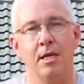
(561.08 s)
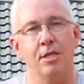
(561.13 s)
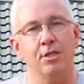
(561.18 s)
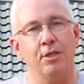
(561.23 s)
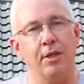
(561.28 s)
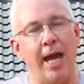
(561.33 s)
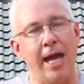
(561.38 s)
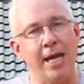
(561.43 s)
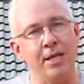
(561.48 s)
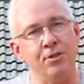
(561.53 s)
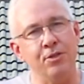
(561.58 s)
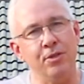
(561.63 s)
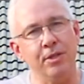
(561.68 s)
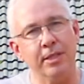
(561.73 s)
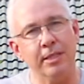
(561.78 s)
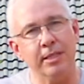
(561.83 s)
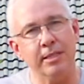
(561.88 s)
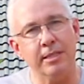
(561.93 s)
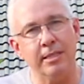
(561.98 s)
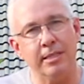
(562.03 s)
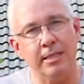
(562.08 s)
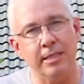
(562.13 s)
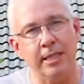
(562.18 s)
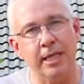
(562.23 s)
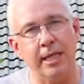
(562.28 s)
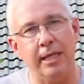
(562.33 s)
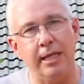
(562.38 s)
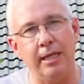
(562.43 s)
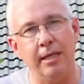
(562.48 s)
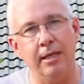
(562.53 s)
So as you can
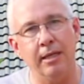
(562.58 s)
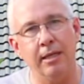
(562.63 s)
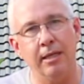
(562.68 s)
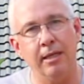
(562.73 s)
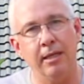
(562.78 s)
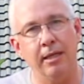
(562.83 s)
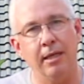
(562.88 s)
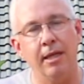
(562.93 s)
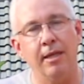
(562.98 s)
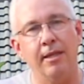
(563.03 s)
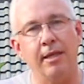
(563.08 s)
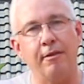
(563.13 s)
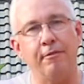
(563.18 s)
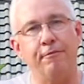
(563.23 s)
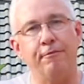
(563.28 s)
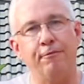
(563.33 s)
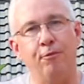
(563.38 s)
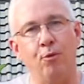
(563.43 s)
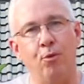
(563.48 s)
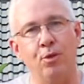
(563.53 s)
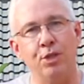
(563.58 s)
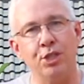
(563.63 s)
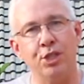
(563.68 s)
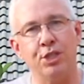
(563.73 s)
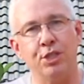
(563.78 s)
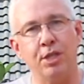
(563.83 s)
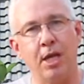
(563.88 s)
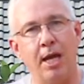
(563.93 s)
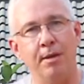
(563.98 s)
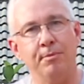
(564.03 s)
see, that
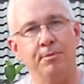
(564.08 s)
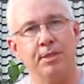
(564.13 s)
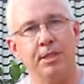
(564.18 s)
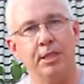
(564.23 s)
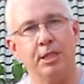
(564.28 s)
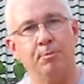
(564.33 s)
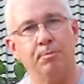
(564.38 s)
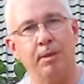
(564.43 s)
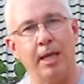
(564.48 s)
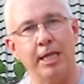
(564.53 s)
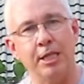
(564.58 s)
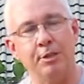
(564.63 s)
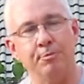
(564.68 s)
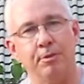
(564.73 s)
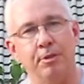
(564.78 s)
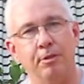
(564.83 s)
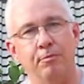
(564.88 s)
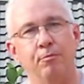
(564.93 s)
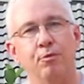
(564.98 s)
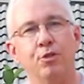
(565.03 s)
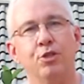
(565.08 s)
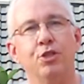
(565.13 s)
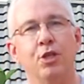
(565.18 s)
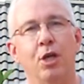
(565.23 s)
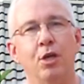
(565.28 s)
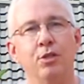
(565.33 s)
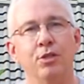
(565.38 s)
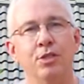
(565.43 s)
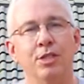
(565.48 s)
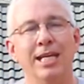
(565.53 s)
force times displacement
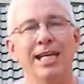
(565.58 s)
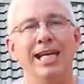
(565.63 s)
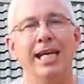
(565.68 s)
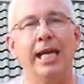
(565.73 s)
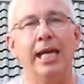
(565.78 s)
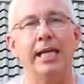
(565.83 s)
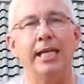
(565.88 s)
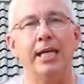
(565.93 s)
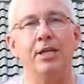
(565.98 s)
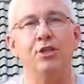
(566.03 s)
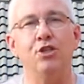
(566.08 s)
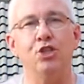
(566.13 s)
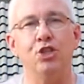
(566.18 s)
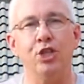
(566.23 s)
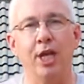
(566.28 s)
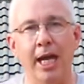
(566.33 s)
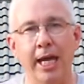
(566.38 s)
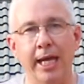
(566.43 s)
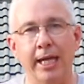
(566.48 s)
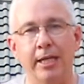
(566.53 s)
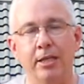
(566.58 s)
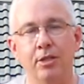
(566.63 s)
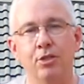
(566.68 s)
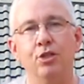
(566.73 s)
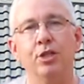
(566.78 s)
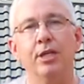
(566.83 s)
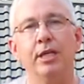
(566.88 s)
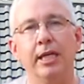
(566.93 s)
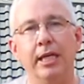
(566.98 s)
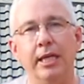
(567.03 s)
results in a
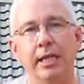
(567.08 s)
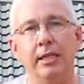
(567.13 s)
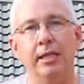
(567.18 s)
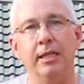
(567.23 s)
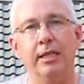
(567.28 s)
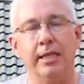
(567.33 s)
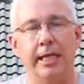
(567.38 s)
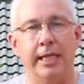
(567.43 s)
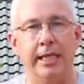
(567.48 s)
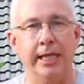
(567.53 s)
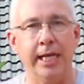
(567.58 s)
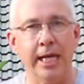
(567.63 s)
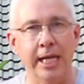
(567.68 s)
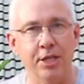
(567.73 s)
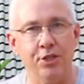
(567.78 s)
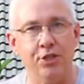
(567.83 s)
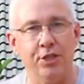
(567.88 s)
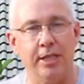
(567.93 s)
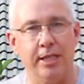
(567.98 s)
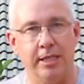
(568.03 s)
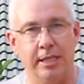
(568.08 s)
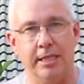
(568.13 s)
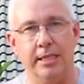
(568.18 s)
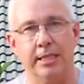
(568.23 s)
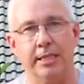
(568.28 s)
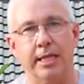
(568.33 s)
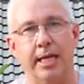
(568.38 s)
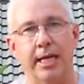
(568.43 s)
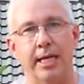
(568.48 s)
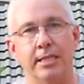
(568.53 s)
change in kinetic energy in
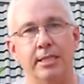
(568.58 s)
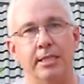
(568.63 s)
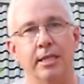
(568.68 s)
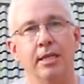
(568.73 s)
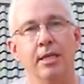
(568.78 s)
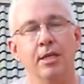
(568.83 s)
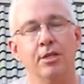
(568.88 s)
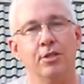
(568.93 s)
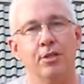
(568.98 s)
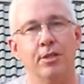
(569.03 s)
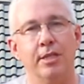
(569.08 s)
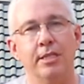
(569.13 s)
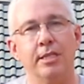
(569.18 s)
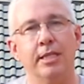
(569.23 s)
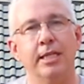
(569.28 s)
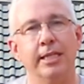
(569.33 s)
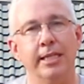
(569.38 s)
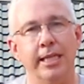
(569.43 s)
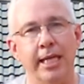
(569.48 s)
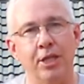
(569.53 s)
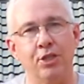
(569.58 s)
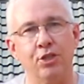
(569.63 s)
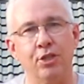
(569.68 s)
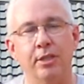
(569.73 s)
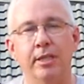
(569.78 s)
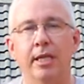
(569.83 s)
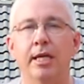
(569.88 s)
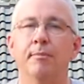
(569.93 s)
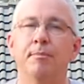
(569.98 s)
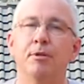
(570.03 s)
this case. So there's a
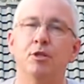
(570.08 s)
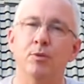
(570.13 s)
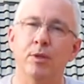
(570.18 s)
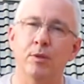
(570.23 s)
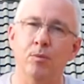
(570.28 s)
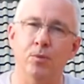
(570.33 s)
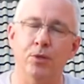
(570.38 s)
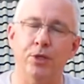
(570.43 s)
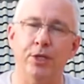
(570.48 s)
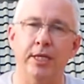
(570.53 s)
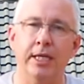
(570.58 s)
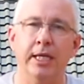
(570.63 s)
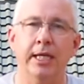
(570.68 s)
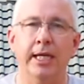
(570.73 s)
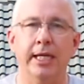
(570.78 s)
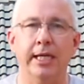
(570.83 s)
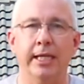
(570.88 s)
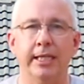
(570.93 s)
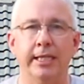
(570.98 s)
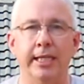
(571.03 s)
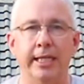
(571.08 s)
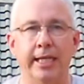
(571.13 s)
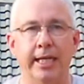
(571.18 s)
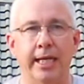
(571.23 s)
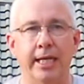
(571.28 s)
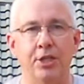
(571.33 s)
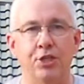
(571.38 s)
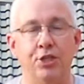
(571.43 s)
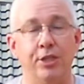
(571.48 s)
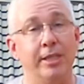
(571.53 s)
connection there between work and kinetic
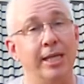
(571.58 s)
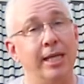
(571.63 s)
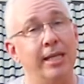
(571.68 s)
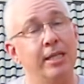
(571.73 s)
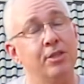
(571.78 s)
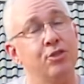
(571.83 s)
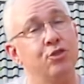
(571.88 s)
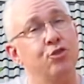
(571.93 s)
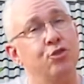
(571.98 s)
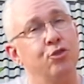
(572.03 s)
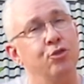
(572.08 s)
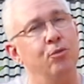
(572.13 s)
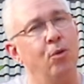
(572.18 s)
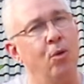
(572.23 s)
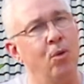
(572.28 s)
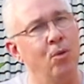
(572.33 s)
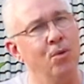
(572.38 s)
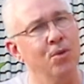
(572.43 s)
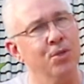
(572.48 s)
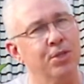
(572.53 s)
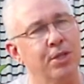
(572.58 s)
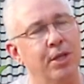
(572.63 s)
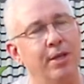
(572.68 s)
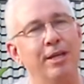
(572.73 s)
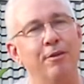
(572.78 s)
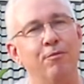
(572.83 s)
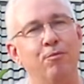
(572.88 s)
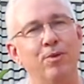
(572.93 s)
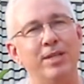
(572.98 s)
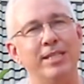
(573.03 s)
energy. Now that's true also
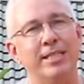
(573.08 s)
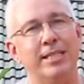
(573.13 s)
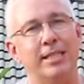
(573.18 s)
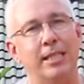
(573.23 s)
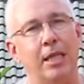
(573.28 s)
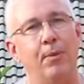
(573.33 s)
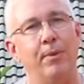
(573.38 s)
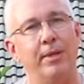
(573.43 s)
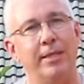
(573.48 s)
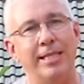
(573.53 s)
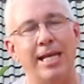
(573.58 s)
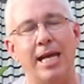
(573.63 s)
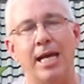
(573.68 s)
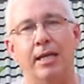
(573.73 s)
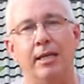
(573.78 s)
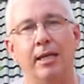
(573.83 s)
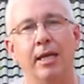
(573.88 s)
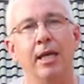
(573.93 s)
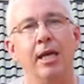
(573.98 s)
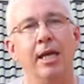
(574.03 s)
if we slow it down.